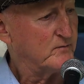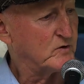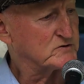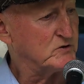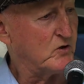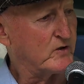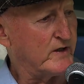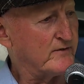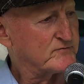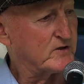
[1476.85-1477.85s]
wasn't long
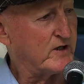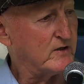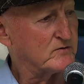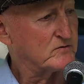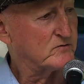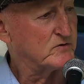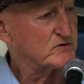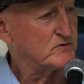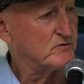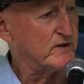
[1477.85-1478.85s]
enough to go to
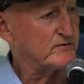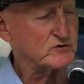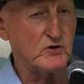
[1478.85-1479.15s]
the left